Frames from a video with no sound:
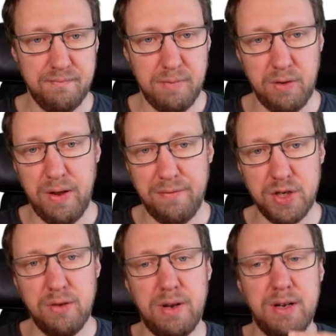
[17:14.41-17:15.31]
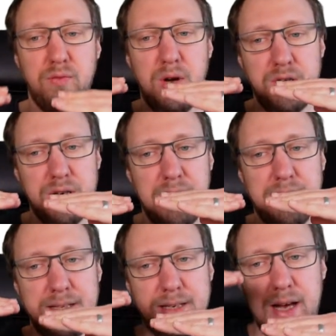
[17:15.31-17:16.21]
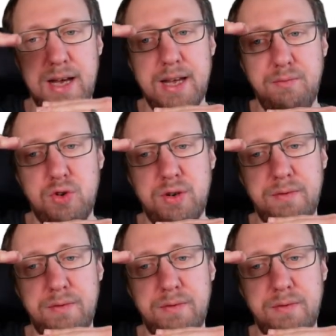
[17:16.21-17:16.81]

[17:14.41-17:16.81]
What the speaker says: But we have generated one channel that has higher mutual